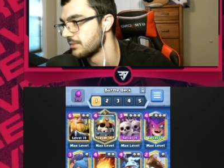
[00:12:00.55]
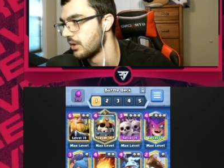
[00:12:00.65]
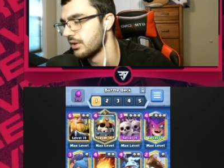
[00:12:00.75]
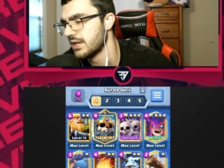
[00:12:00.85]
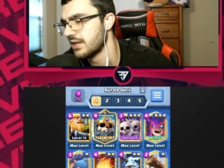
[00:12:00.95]

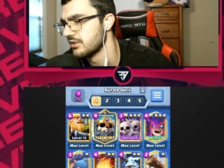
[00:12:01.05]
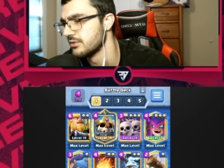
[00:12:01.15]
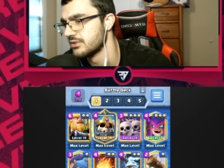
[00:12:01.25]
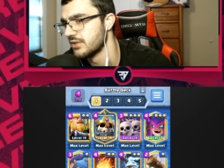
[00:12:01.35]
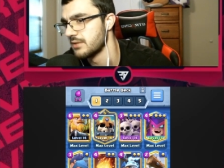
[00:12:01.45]
All you got to do
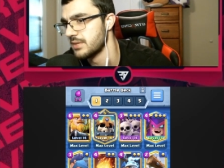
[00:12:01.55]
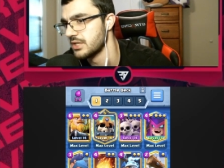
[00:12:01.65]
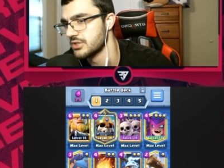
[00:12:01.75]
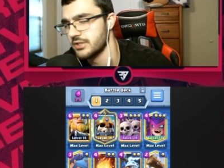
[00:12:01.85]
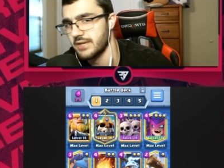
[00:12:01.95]
is you got to make
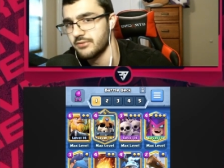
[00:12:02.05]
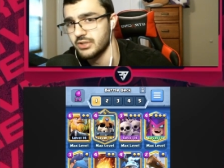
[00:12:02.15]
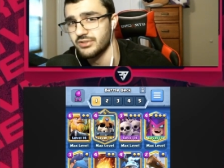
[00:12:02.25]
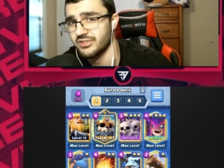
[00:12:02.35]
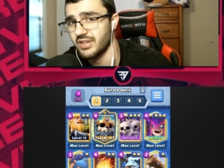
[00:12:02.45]
sure you have a
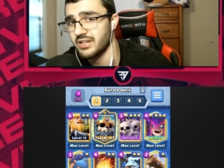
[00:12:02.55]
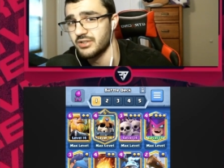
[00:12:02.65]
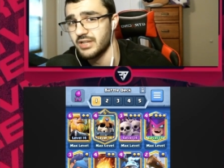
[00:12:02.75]
good cycle.